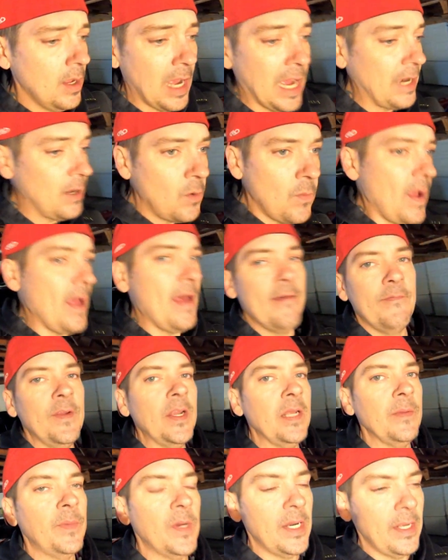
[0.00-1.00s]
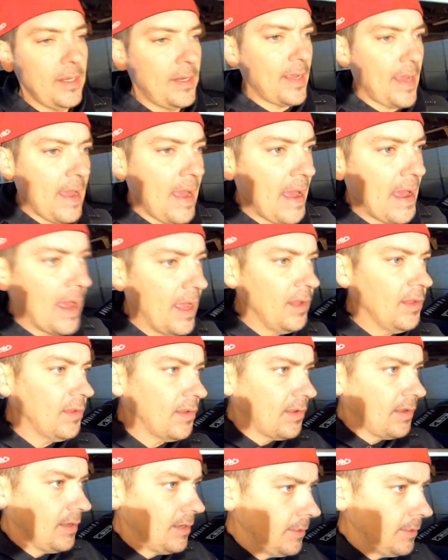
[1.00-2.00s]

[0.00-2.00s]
I don't have anybody to ask,